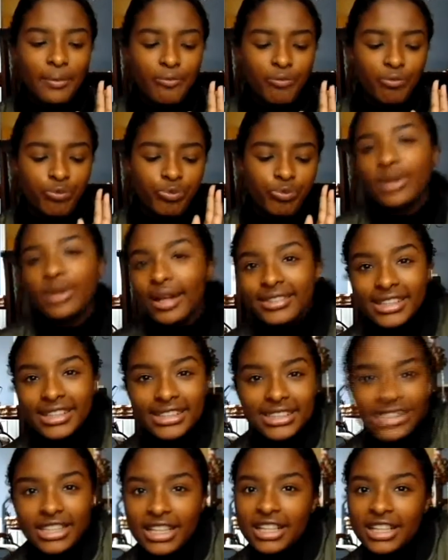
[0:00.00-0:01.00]
Throughout
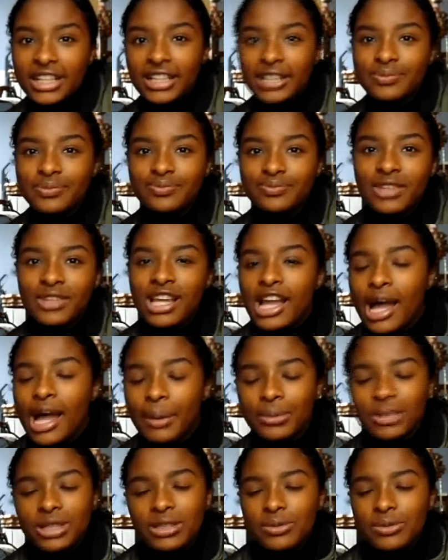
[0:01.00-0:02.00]
this year,
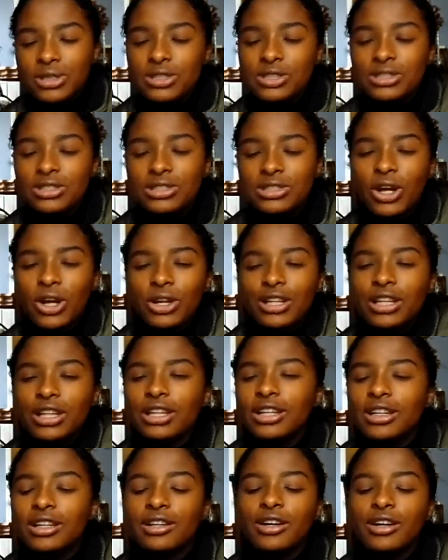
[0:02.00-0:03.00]
I'm going to be
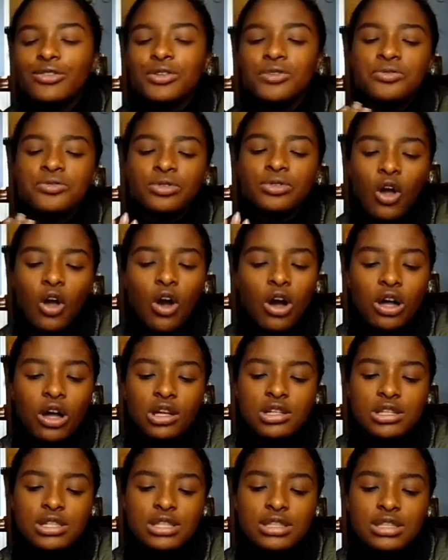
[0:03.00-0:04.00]
starting a few
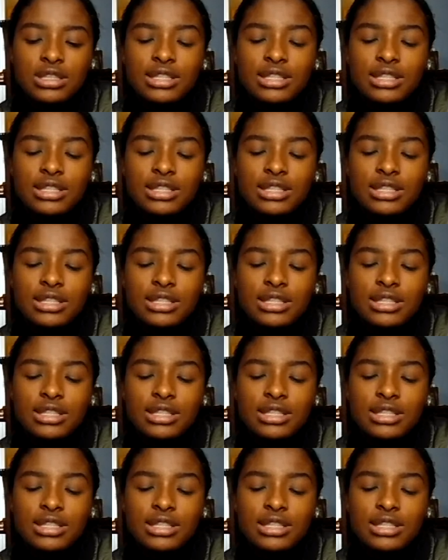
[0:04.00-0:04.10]
vlogs.